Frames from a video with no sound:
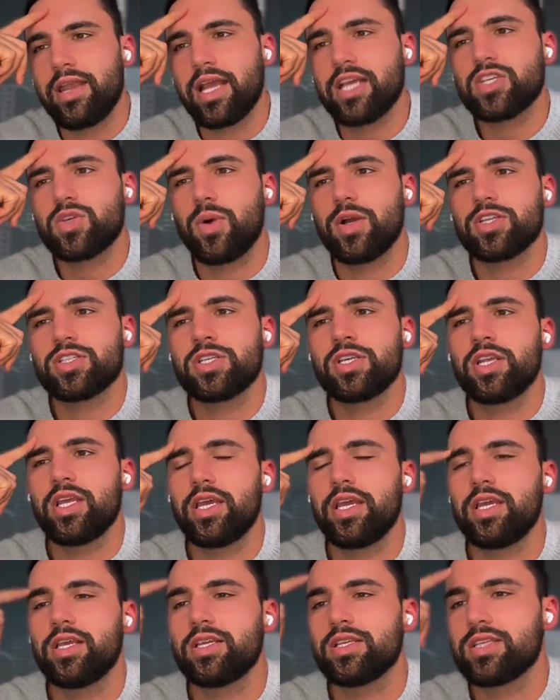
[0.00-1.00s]
all right, next
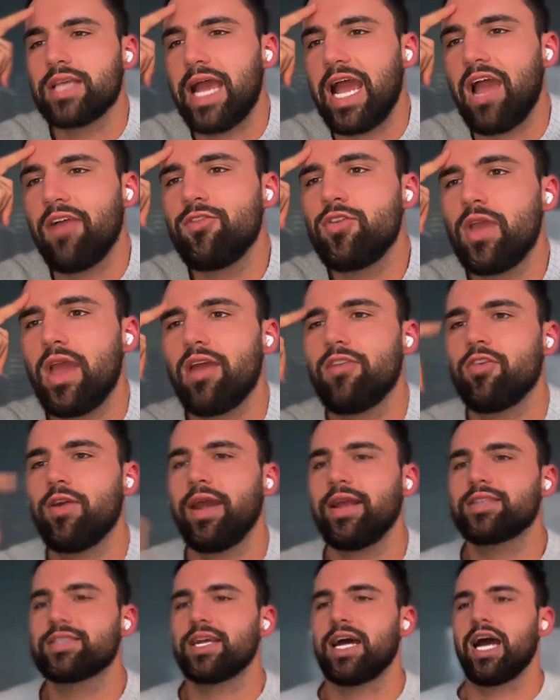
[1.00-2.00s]
question is
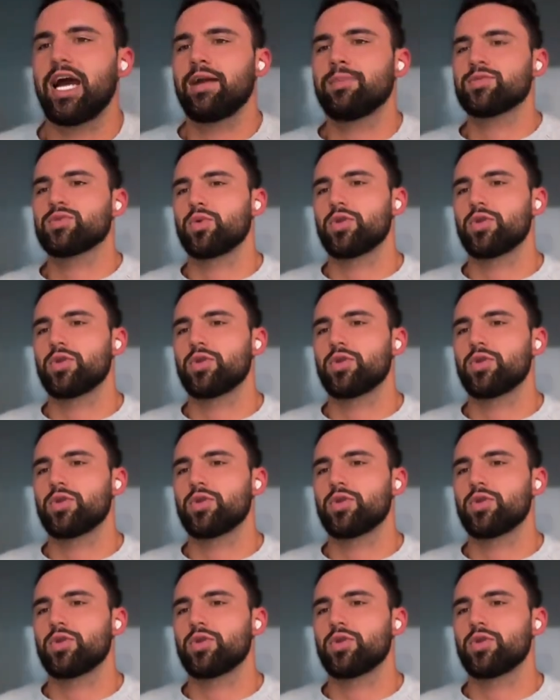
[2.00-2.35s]
Have you ever had